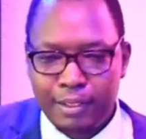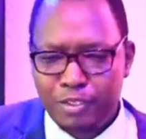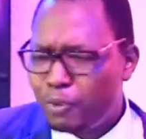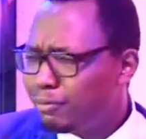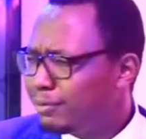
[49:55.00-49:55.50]

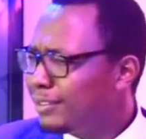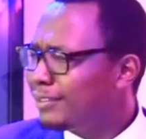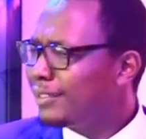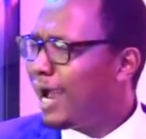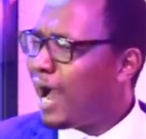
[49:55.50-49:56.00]
So,
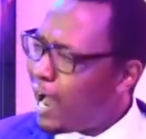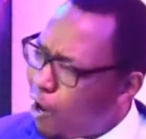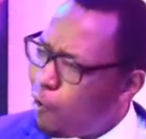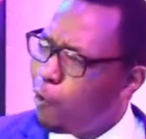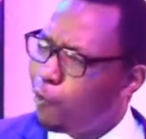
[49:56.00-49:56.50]

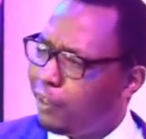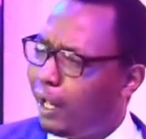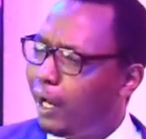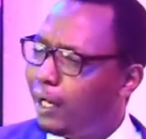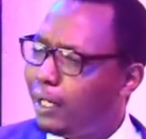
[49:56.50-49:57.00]
how
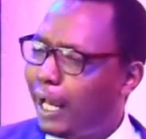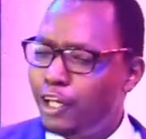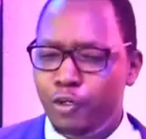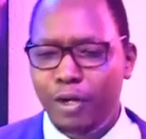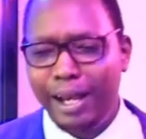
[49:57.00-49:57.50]
then
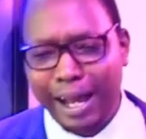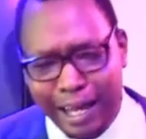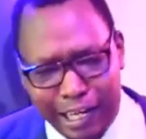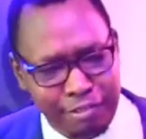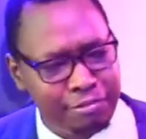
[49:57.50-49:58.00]
can you
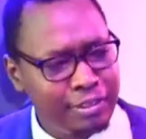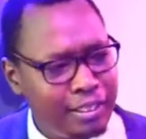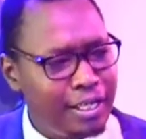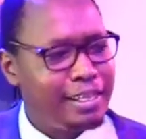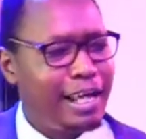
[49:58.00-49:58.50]
love
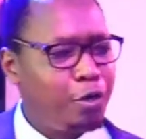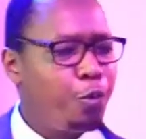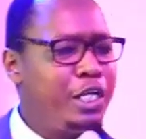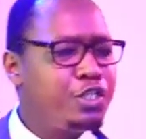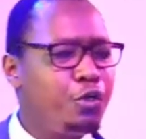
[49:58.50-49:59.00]
that
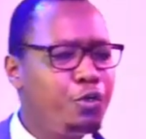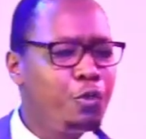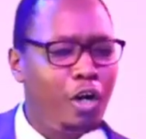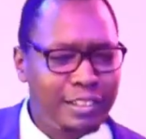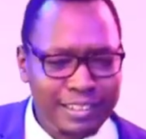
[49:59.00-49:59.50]
which you
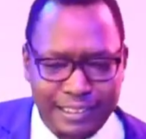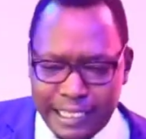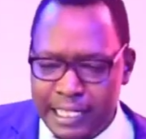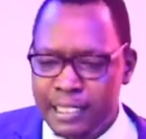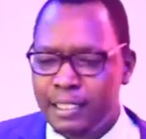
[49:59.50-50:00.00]
do not
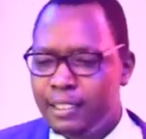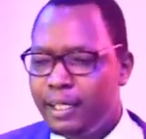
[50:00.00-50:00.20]
see,